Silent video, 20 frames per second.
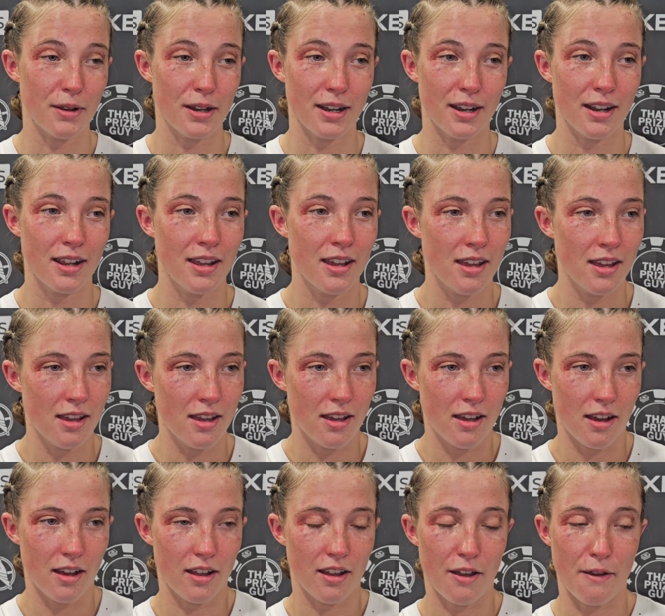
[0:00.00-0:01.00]

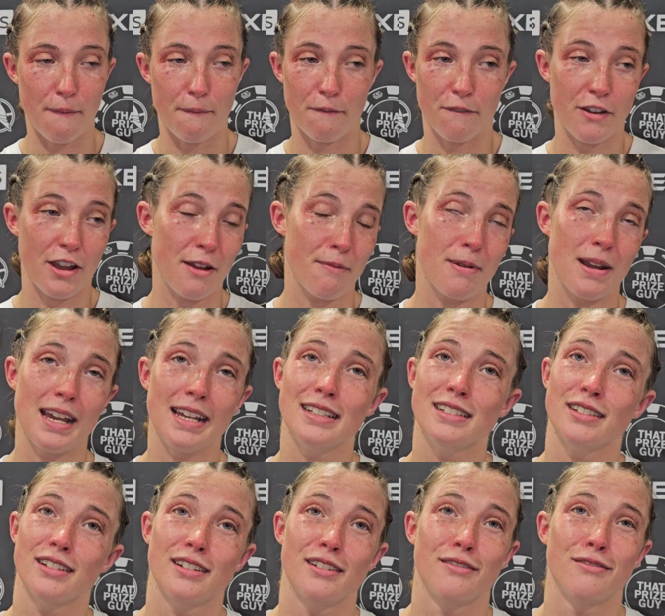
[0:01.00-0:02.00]
and fair play
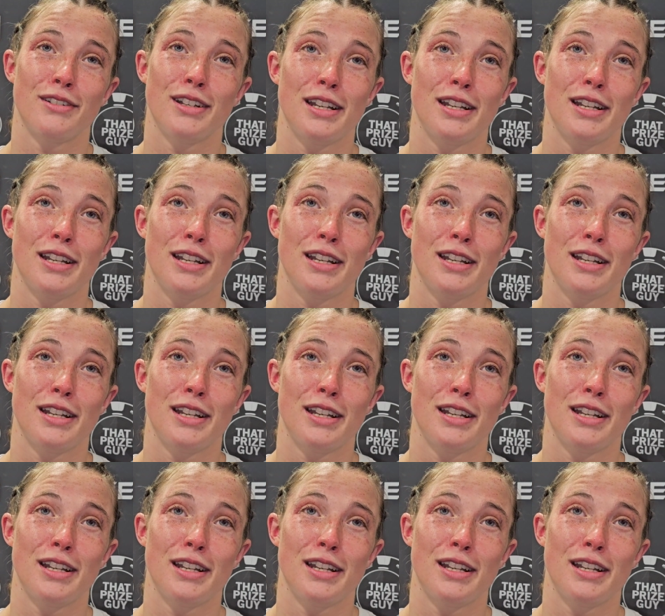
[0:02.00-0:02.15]
to her,